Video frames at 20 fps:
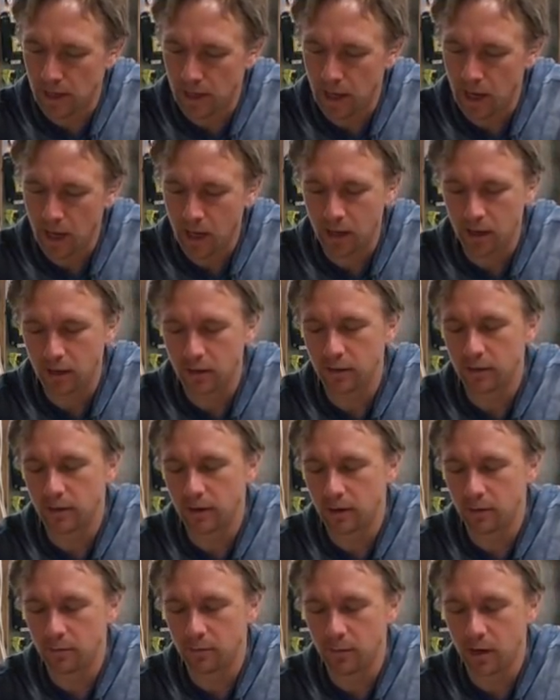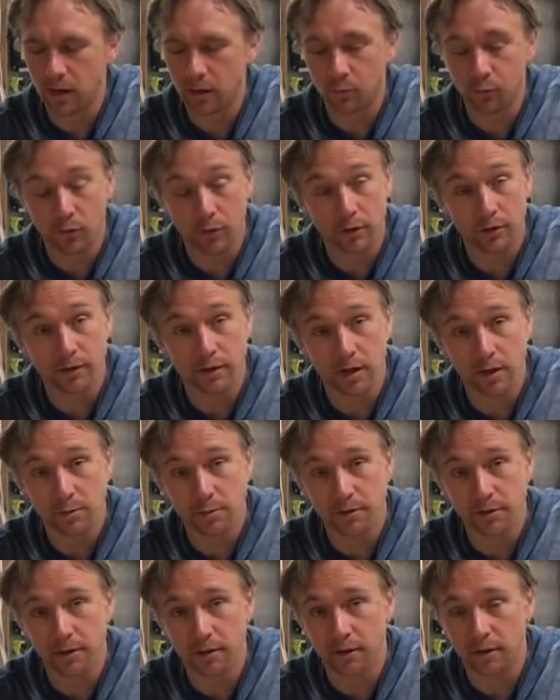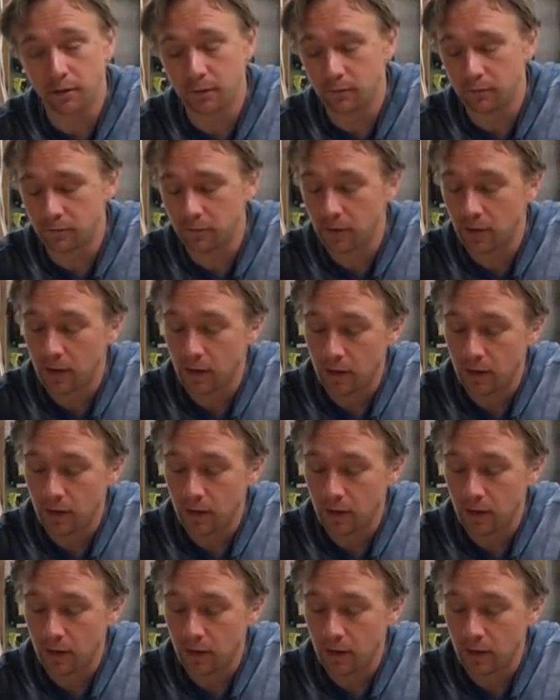I had them make prototypes of